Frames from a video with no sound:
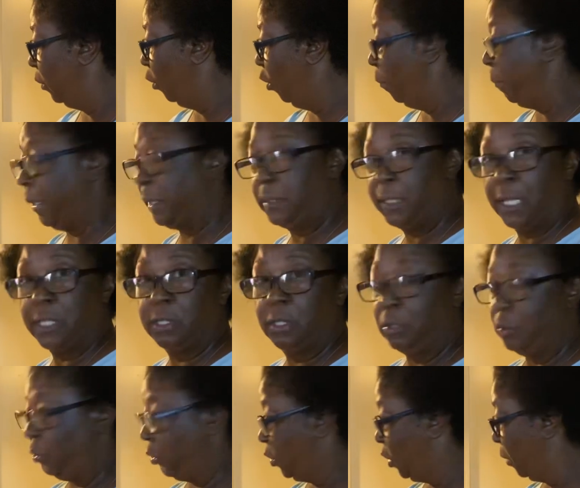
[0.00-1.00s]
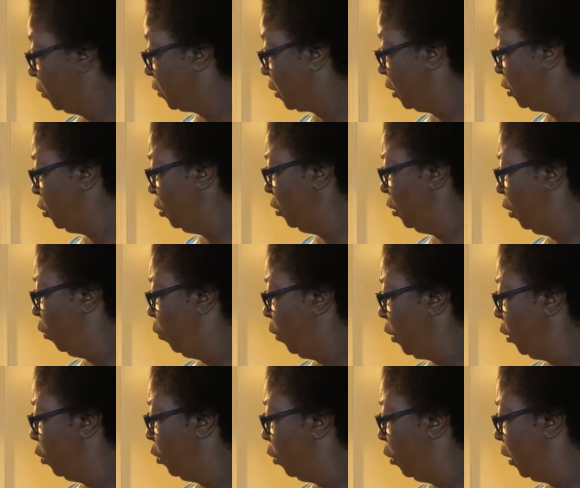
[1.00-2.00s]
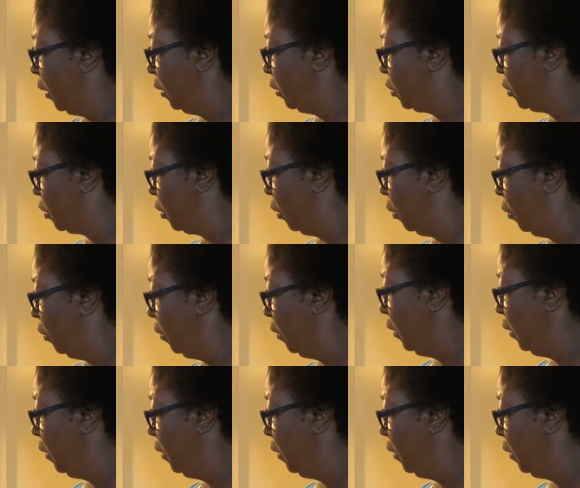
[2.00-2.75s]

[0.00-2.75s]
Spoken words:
been touching those chips. Because you know, when you go in the store